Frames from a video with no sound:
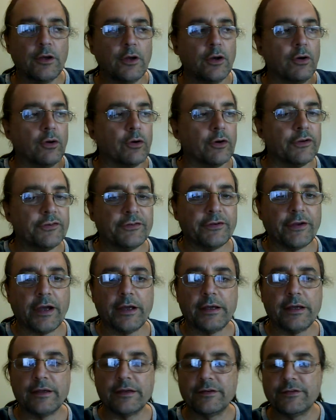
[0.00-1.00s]
or
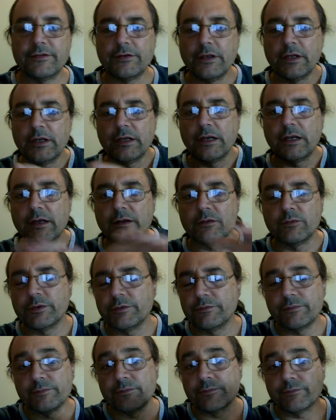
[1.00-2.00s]
science. And
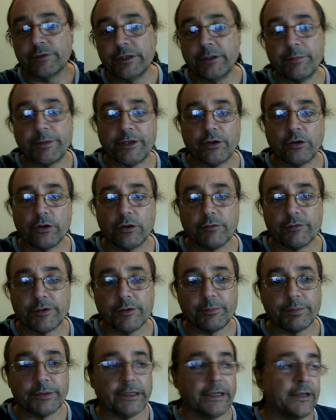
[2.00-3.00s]
we've really been all over the
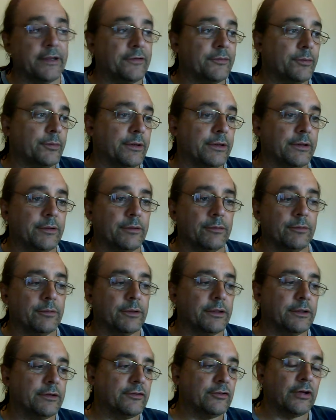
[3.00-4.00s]
place. We
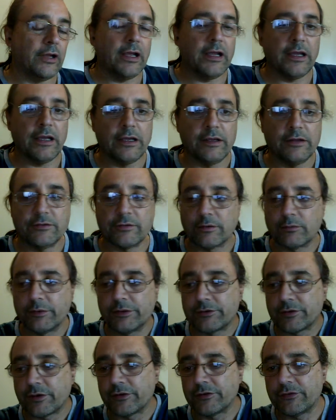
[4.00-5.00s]
change and we
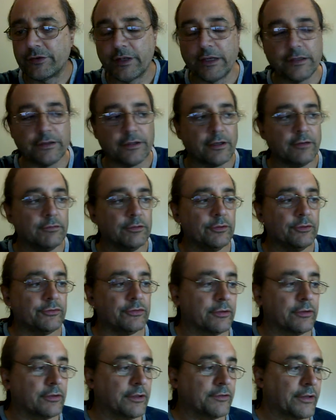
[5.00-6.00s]
start saying that
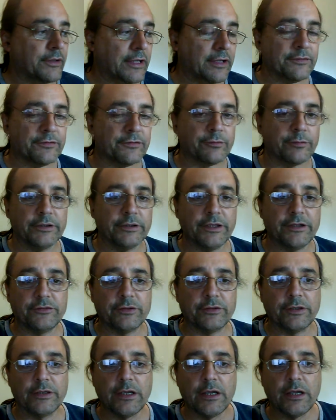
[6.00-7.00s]
evolution is against
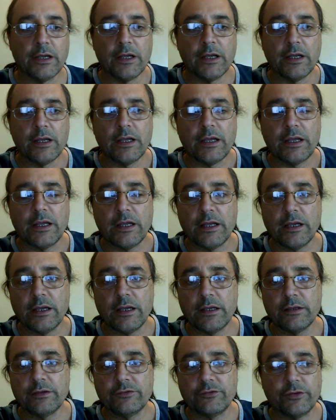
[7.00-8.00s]
religion.
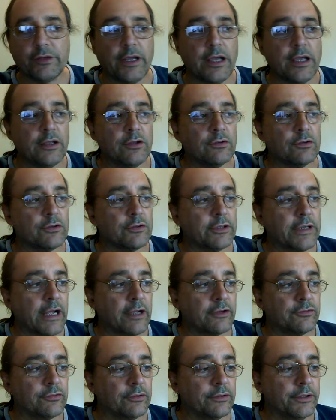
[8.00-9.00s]
And today you could
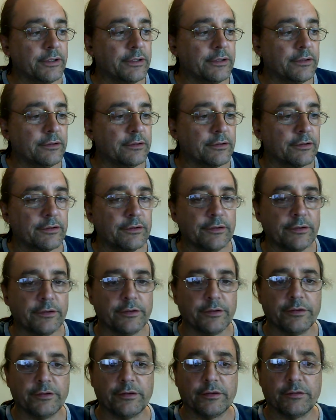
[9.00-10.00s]
actually,
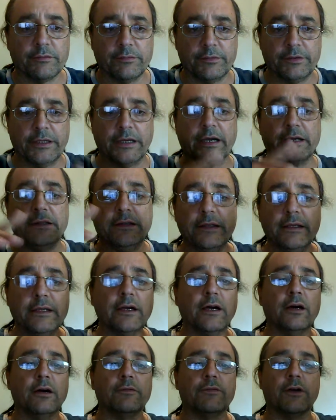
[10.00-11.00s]
the idea
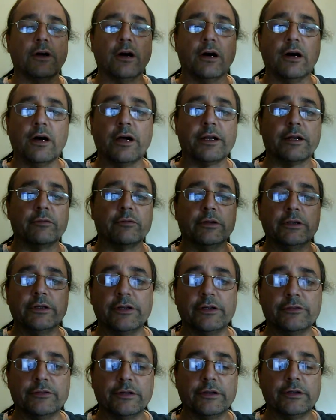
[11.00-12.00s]
of God and
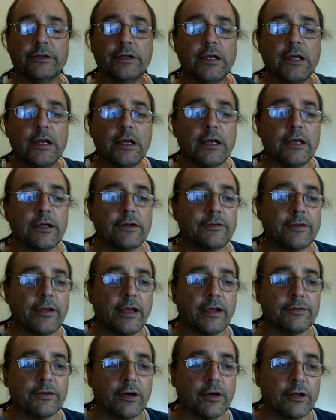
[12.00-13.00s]
religion
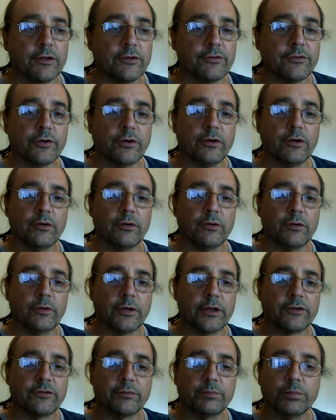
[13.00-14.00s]
has gotten so
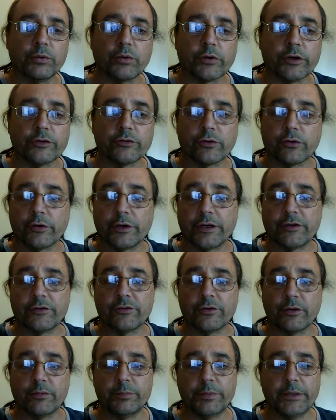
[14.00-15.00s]
exploratory and
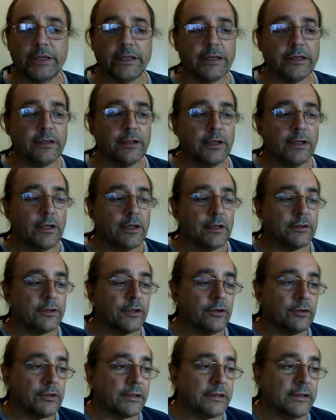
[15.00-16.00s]
so big that
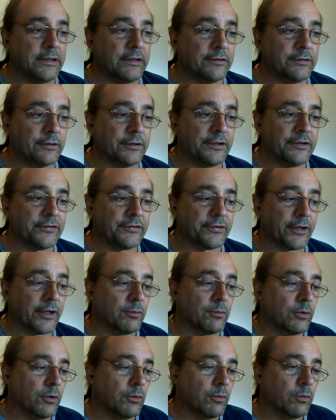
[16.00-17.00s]
you can easily say,
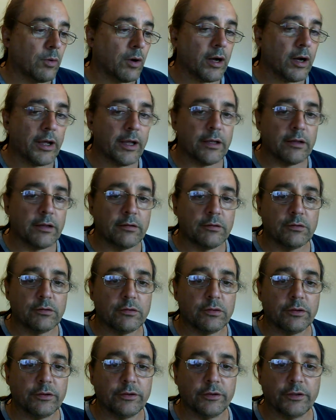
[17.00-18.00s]
well, why
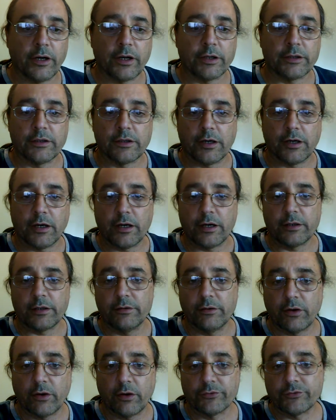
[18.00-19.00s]
could not God
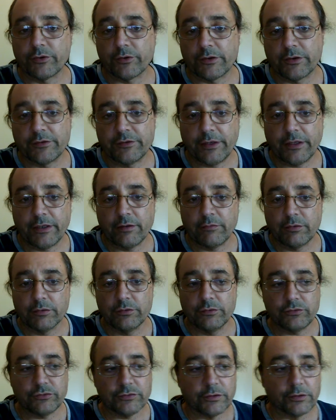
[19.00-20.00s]
also contain
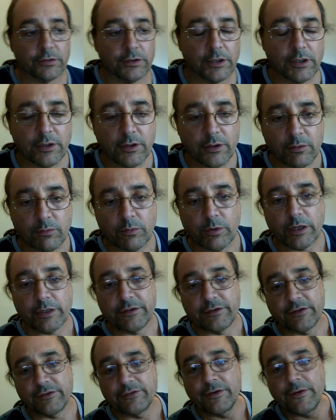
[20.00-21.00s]
evolution? Why
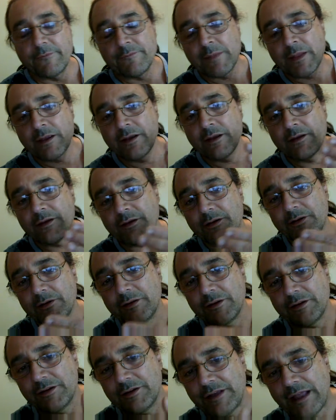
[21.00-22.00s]
does
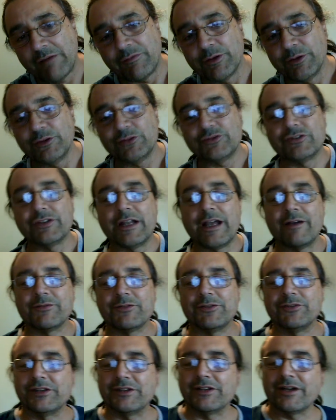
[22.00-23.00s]
evolution have to
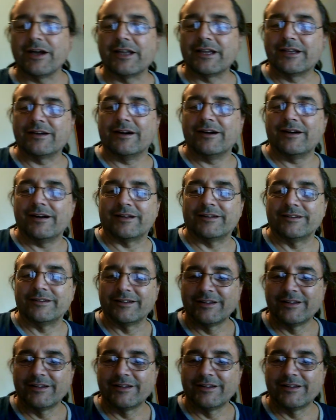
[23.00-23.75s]
deny God?